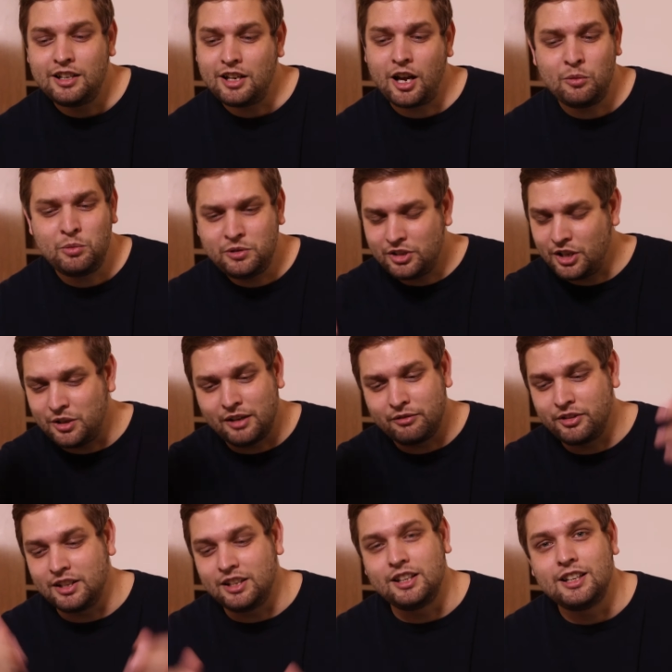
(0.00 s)
Uh, we'll tell you
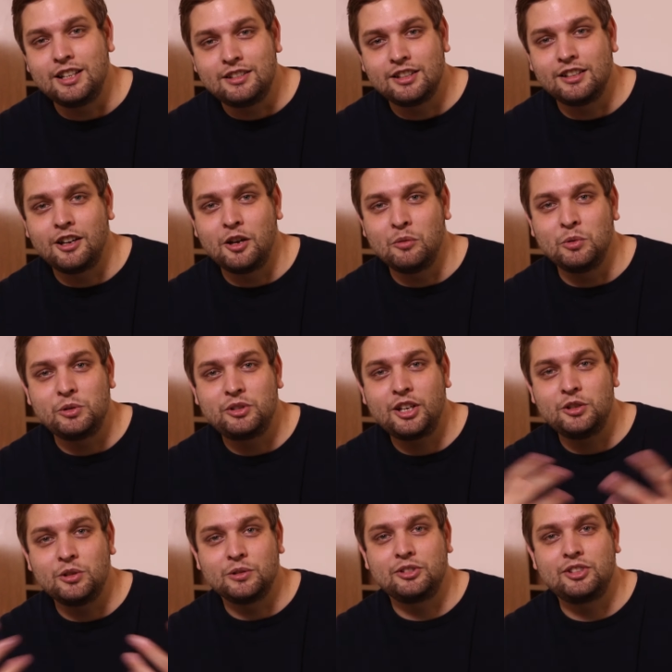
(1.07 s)
everything you need to know, and we'll
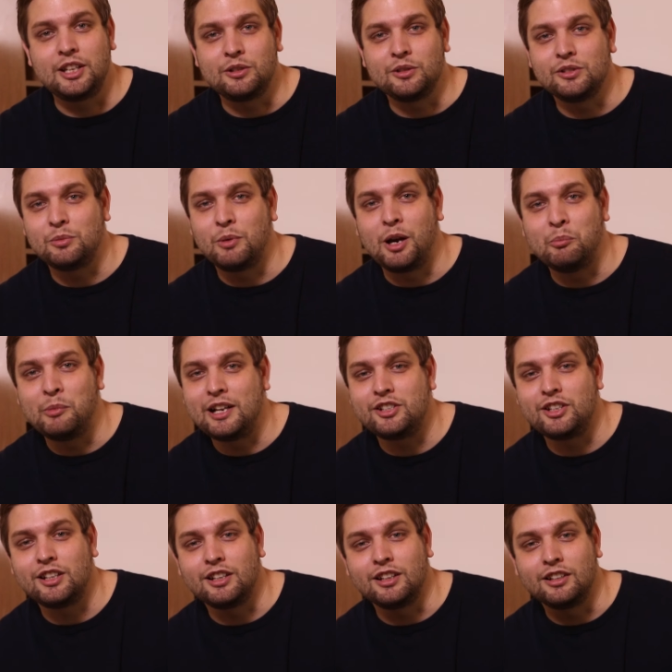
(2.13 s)
tell you all secrets about
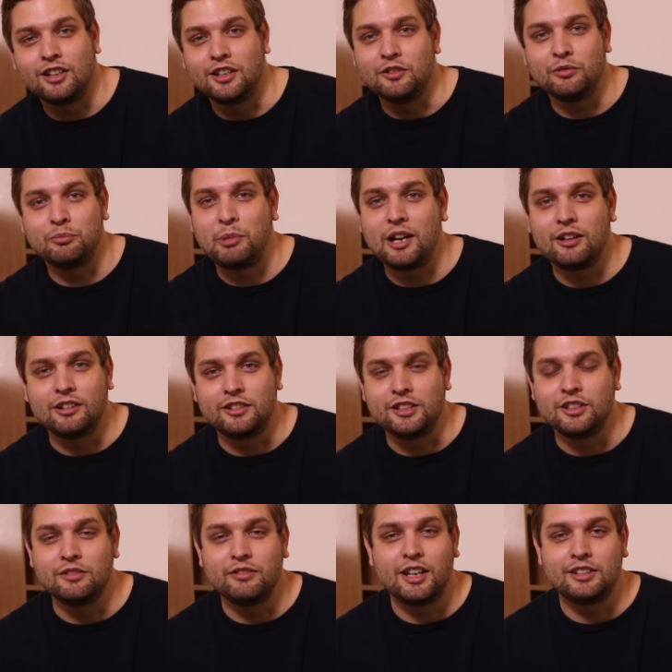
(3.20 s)
magic and kind of parallel
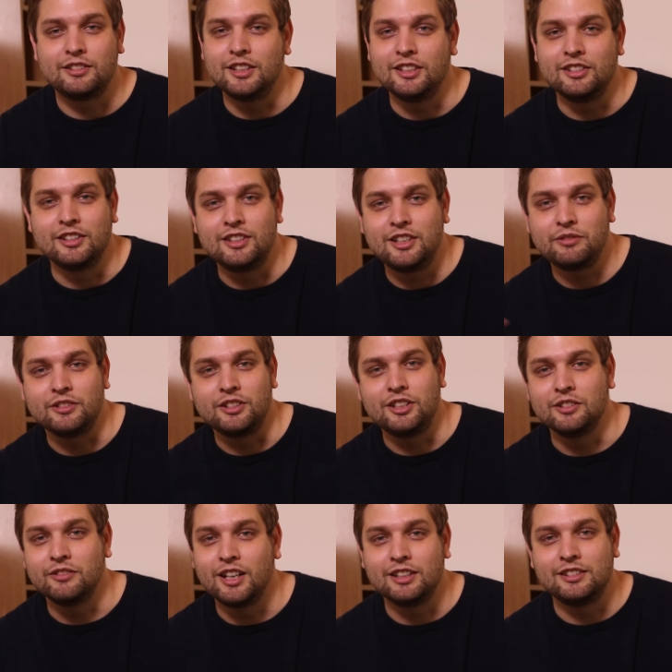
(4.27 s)
universes and different
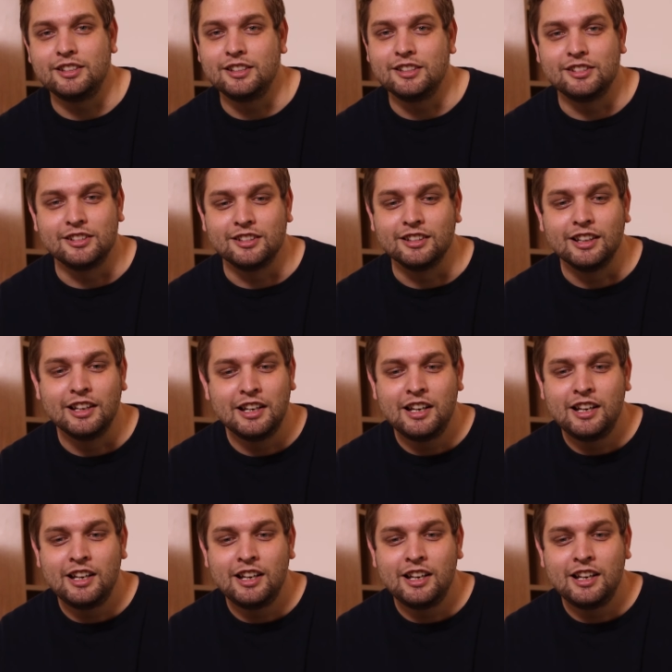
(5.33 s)
universes and